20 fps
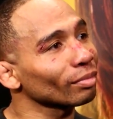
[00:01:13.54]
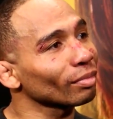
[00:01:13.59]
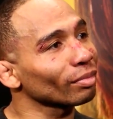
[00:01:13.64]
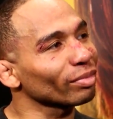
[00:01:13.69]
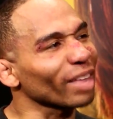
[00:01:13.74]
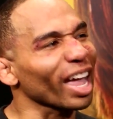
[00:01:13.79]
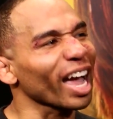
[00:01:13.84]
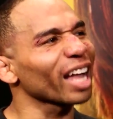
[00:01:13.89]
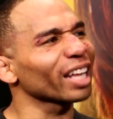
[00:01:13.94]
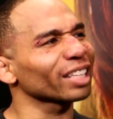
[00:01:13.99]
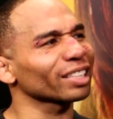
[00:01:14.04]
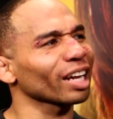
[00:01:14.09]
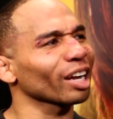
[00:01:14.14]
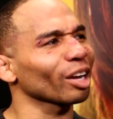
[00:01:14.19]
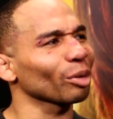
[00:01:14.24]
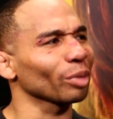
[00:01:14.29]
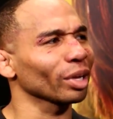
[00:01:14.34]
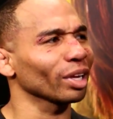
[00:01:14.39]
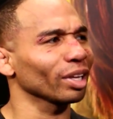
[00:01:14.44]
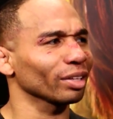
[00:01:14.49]
Nah, it's not
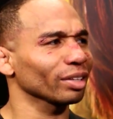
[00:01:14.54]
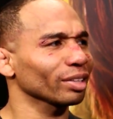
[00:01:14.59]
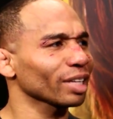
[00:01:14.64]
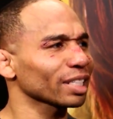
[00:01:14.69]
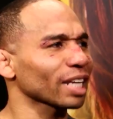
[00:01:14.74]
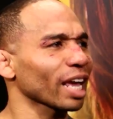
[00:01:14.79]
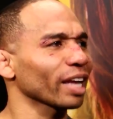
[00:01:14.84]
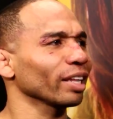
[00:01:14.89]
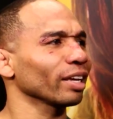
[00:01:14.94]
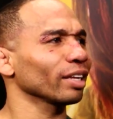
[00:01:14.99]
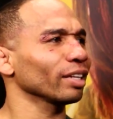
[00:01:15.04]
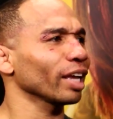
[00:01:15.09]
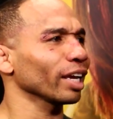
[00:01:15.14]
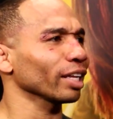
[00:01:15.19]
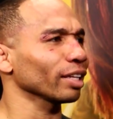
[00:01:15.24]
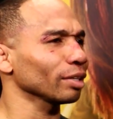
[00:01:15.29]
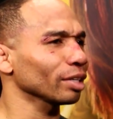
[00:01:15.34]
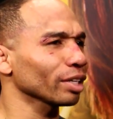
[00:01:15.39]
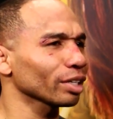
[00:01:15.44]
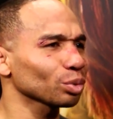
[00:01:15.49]
gonna be enough. That's highly
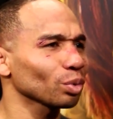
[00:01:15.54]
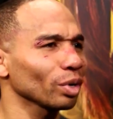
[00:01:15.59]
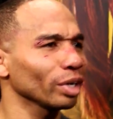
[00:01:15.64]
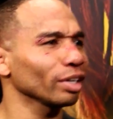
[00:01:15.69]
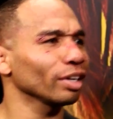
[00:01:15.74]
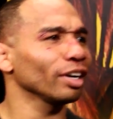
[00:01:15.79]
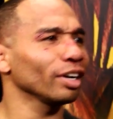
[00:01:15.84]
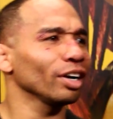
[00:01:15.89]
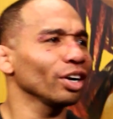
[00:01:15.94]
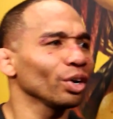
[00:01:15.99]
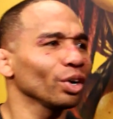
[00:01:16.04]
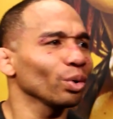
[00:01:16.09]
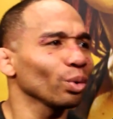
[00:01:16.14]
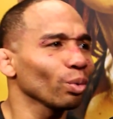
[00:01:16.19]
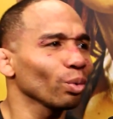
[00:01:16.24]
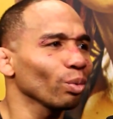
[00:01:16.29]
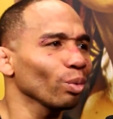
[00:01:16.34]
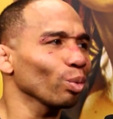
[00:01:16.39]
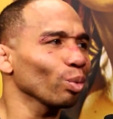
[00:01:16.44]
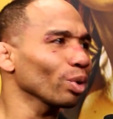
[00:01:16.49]
unlikely. Because one,
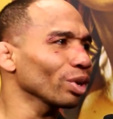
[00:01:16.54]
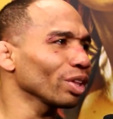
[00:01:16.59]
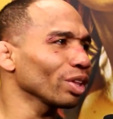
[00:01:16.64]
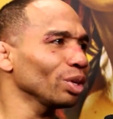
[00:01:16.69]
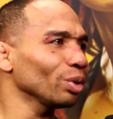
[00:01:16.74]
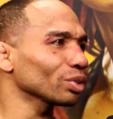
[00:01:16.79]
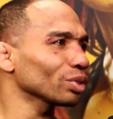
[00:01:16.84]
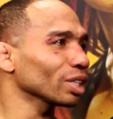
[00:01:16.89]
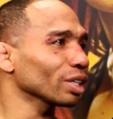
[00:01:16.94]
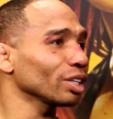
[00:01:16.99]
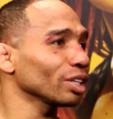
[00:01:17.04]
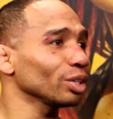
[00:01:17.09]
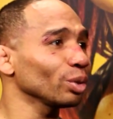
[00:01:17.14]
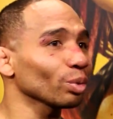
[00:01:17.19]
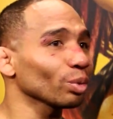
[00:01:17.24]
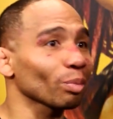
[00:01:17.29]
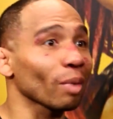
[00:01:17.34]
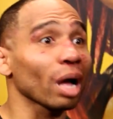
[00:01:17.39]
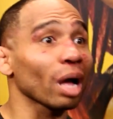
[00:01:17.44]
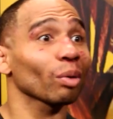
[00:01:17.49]
what are the UFC going to do
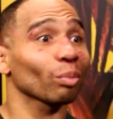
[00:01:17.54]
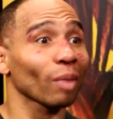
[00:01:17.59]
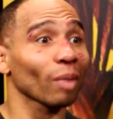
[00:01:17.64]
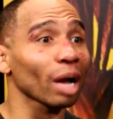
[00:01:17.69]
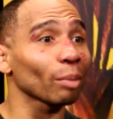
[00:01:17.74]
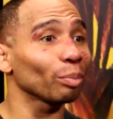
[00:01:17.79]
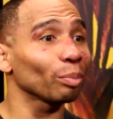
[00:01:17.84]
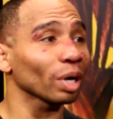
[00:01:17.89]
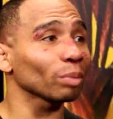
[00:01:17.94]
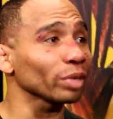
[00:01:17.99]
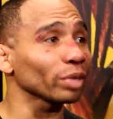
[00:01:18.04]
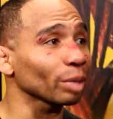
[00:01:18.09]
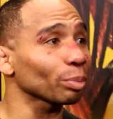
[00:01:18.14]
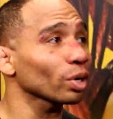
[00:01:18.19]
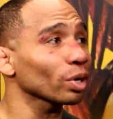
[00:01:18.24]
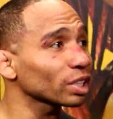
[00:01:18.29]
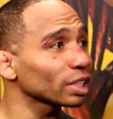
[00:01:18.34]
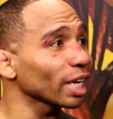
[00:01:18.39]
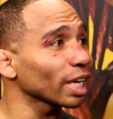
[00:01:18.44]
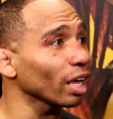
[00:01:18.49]
with my bubbly
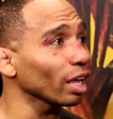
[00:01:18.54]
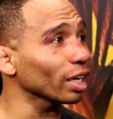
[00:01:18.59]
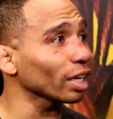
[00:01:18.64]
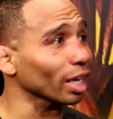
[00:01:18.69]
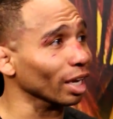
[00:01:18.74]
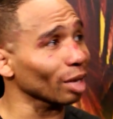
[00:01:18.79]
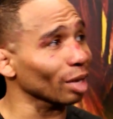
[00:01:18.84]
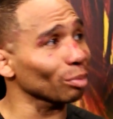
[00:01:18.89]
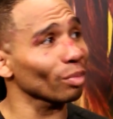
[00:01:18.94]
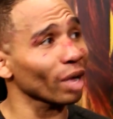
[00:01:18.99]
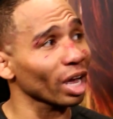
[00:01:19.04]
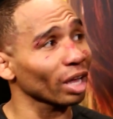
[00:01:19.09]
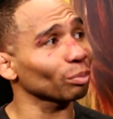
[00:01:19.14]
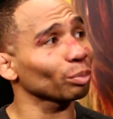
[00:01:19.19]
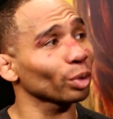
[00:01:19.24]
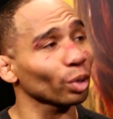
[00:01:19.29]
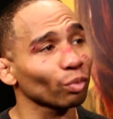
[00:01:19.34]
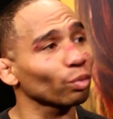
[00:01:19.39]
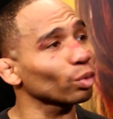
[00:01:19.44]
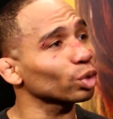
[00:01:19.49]
personality and my
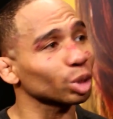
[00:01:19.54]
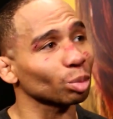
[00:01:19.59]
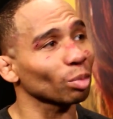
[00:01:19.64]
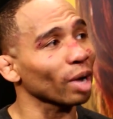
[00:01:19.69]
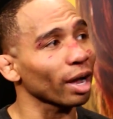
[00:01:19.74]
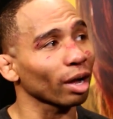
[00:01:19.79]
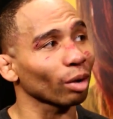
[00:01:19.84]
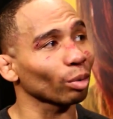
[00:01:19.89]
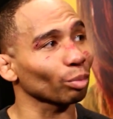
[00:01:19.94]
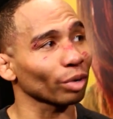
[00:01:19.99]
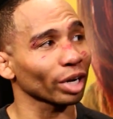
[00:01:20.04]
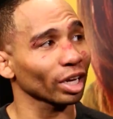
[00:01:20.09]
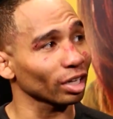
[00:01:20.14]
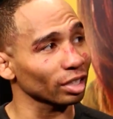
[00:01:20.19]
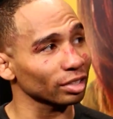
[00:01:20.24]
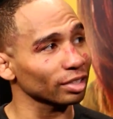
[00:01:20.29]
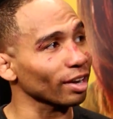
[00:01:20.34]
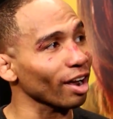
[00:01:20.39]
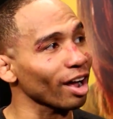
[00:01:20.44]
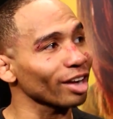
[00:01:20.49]
beautiful smile, bring it
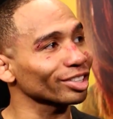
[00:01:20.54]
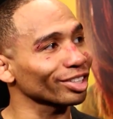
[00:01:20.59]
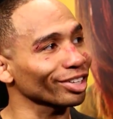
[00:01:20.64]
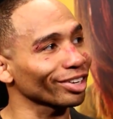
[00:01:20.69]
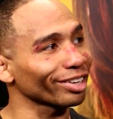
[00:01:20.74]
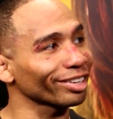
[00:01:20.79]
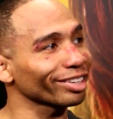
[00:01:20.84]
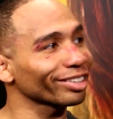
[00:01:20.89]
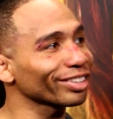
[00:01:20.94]
into the octagon?